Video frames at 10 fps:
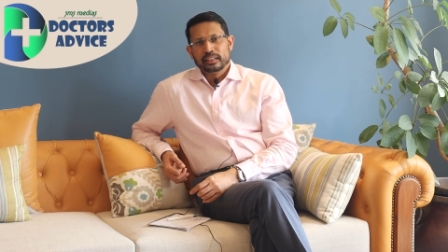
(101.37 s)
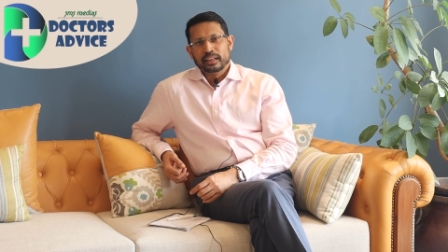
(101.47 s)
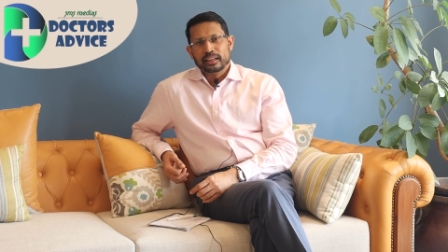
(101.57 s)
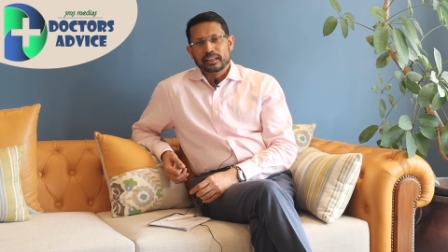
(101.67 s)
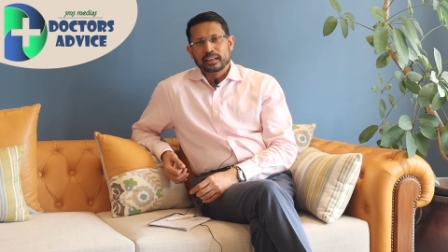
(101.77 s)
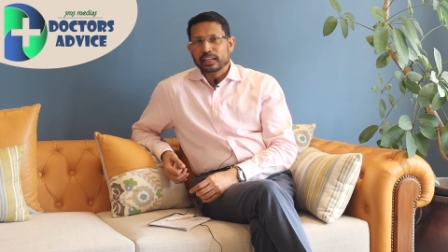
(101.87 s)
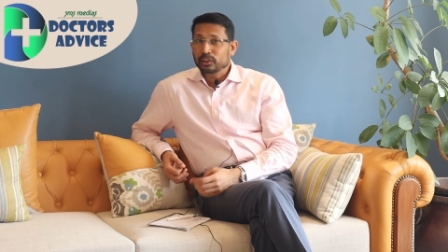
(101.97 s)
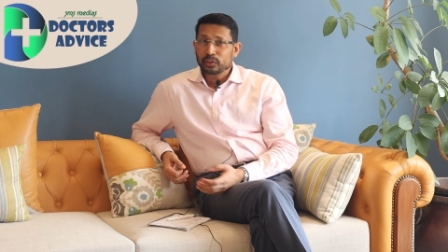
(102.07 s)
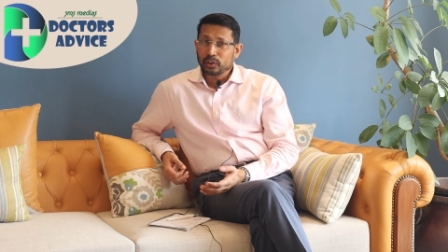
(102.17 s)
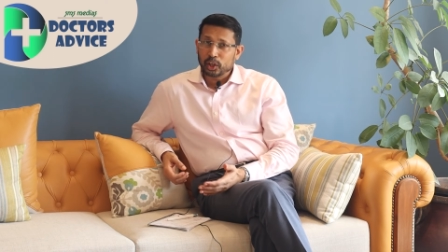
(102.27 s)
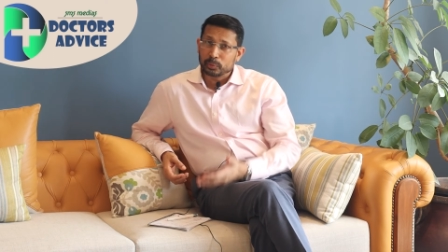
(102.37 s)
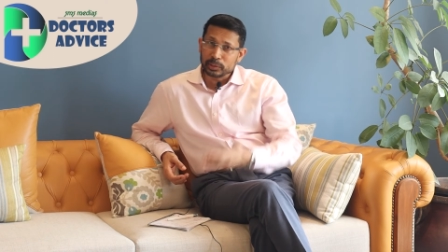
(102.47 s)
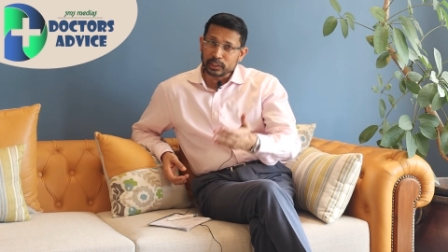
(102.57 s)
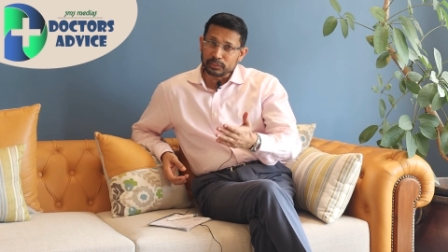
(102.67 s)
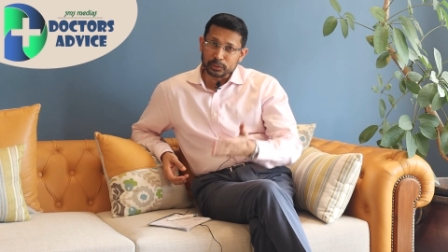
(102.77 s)
I don't know how
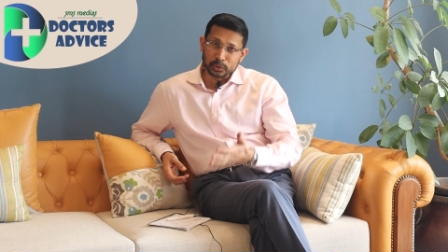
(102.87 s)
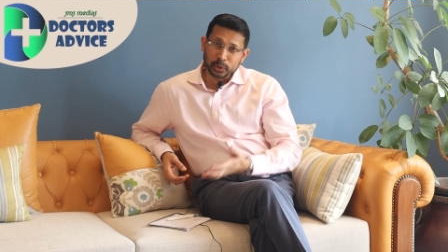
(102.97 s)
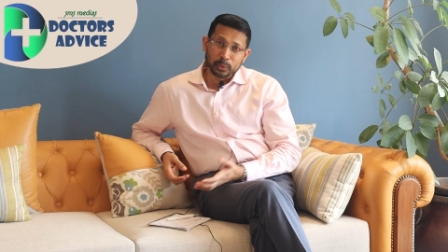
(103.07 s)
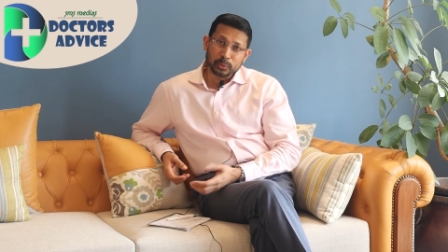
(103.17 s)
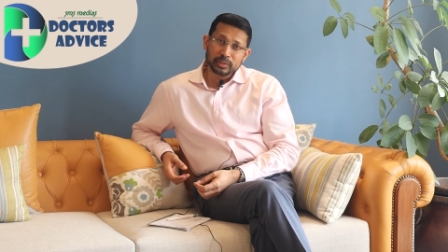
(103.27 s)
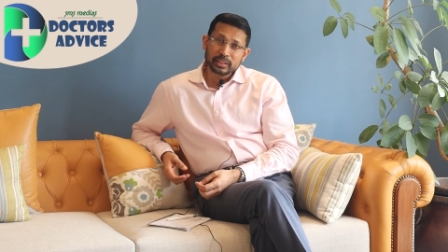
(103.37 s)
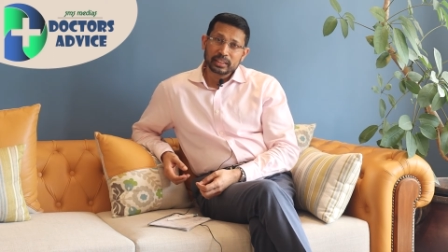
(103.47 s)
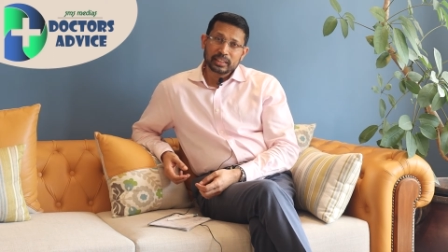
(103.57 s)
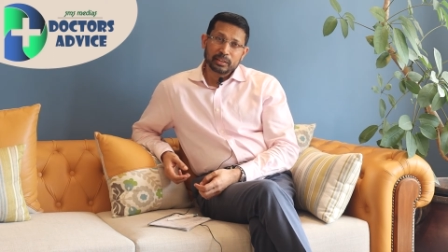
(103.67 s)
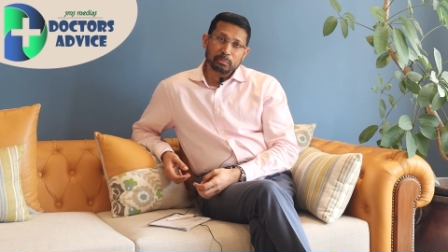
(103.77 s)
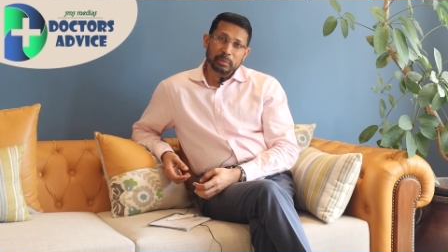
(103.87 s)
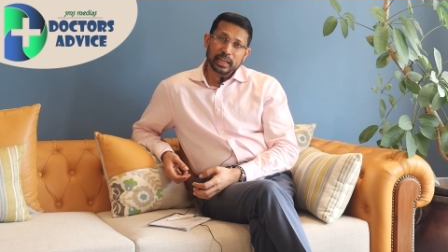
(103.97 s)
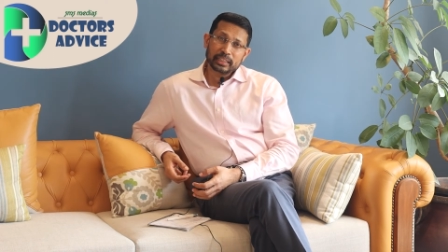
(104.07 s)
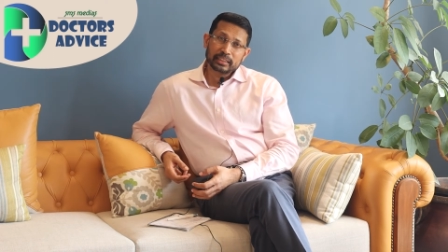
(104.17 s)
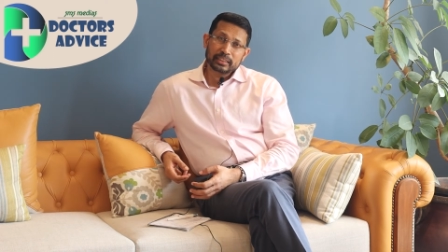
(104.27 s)
many of you know,
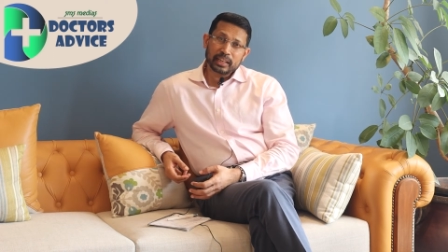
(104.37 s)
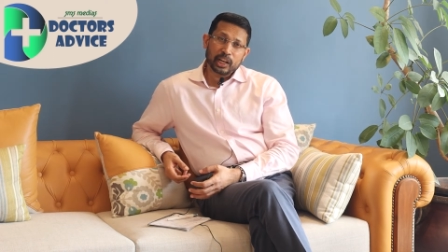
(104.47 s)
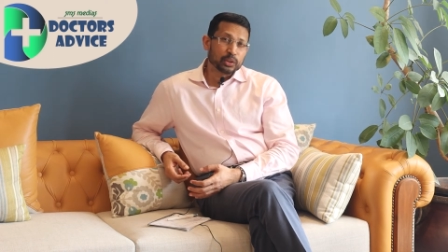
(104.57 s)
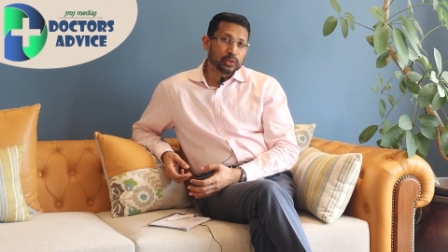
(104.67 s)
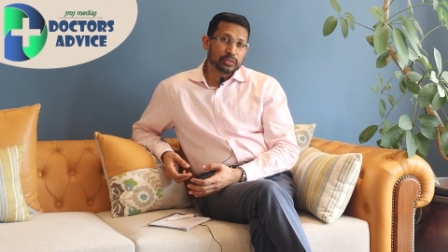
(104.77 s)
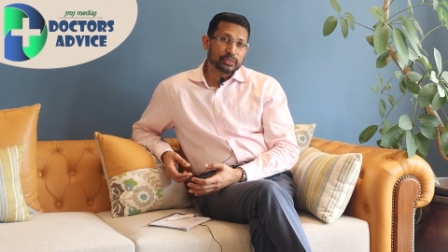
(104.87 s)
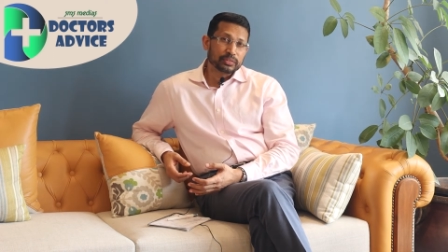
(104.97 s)
but out of